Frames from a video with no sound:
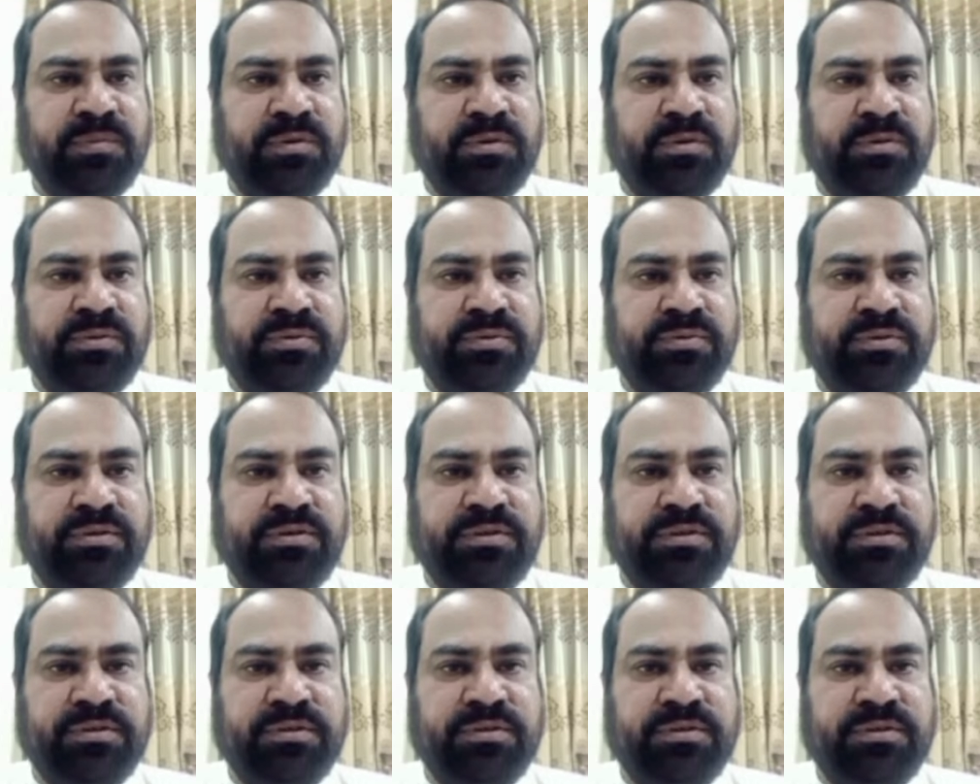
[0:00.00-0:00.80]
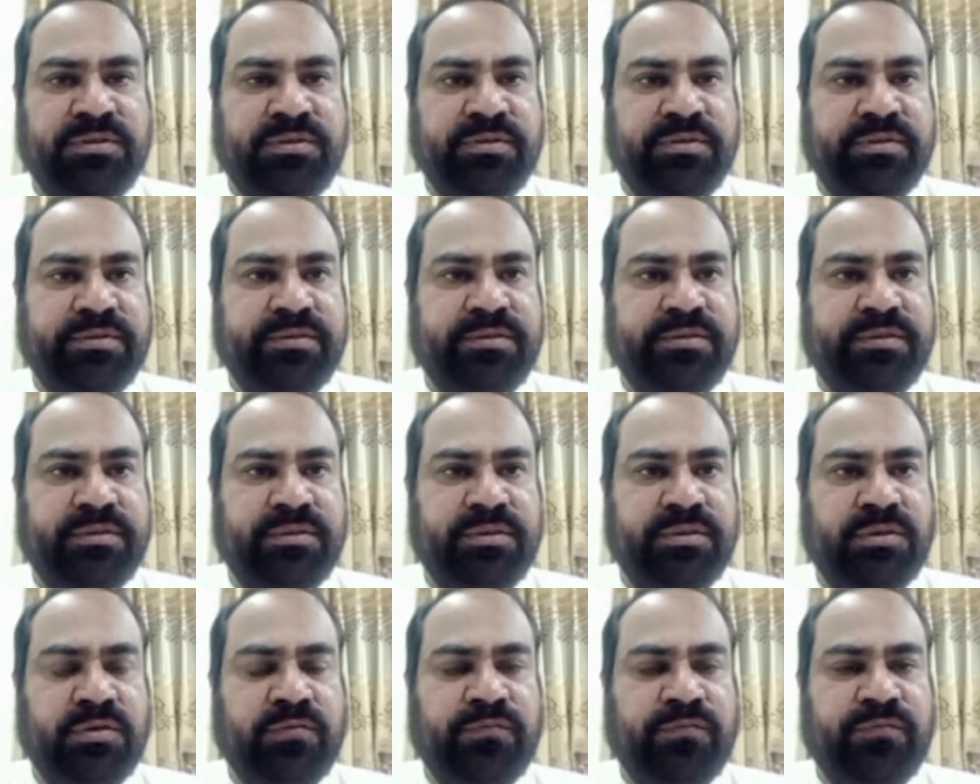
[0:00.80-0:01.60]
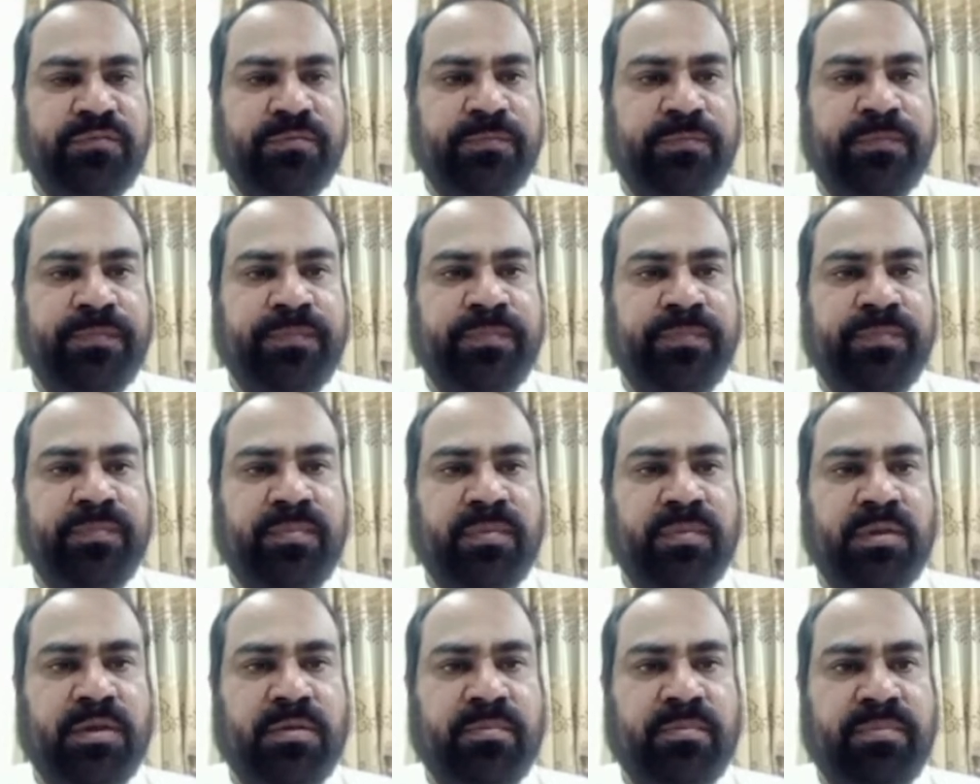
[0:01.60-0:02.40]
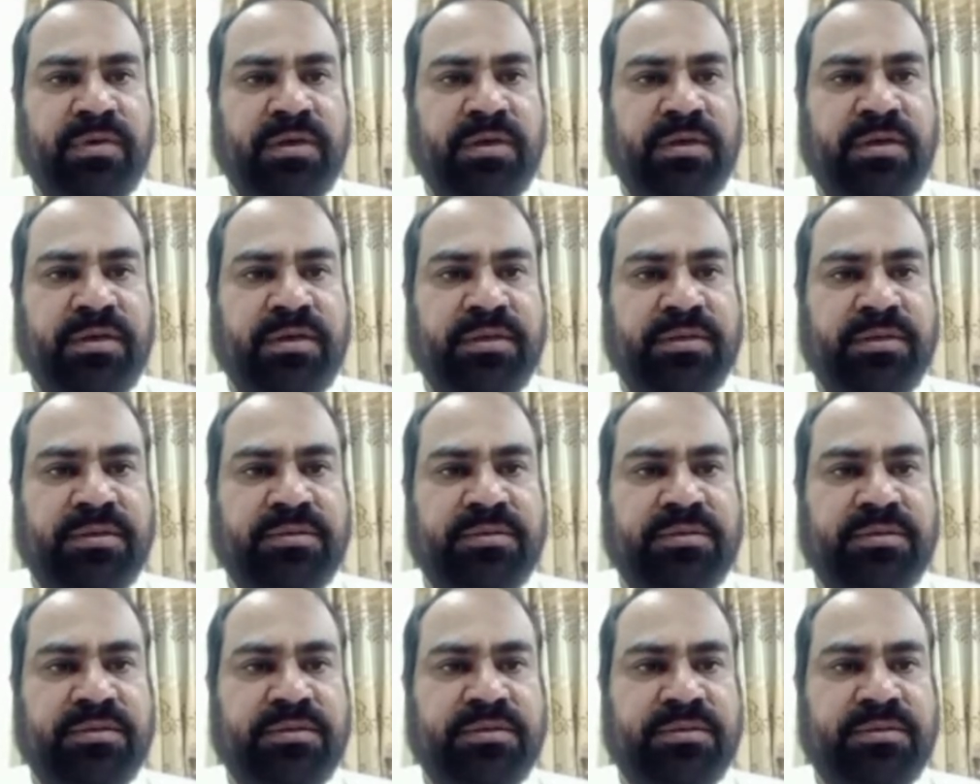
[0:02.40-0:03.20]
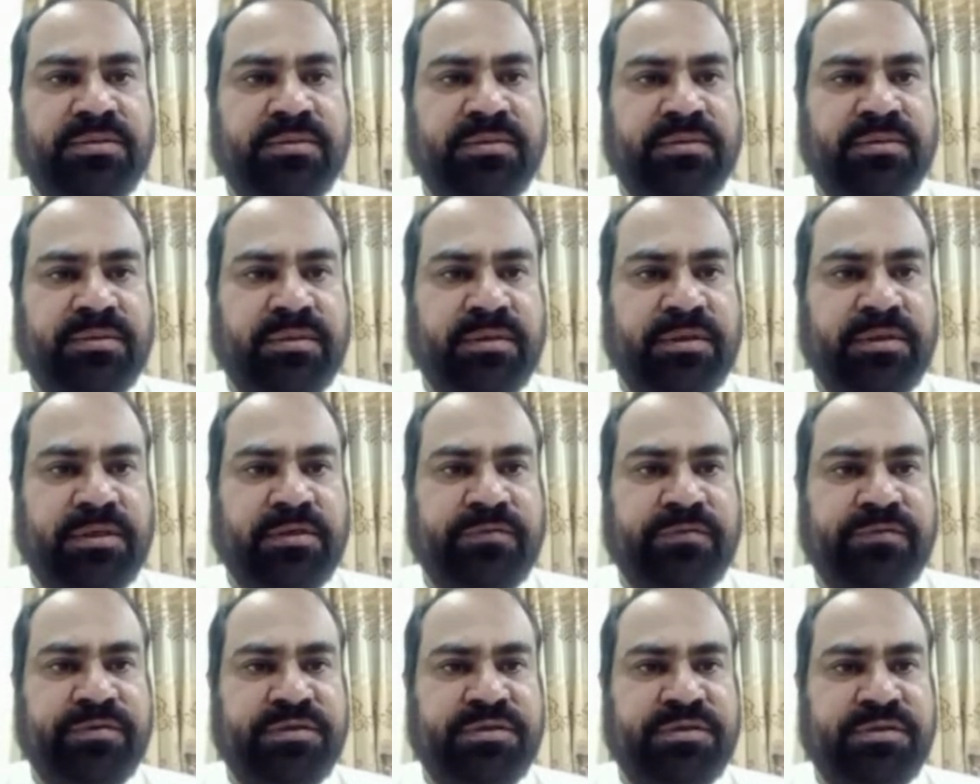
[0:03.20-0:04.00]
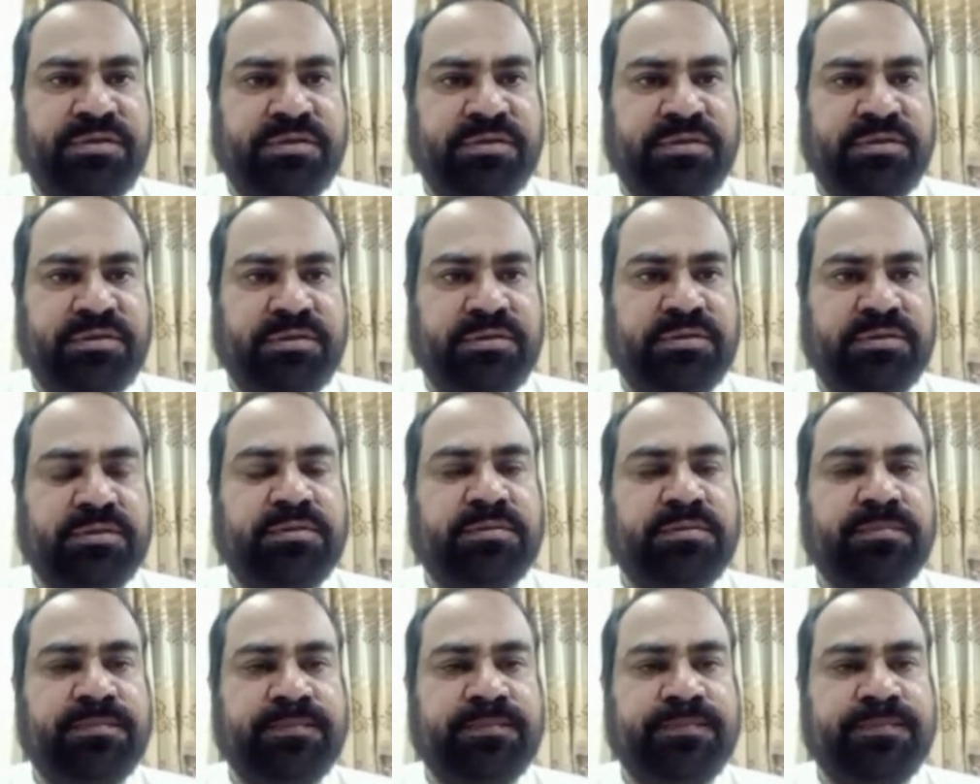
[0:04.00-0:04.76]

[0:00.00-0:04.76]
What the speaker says: used in construction of buildings and heavy structures.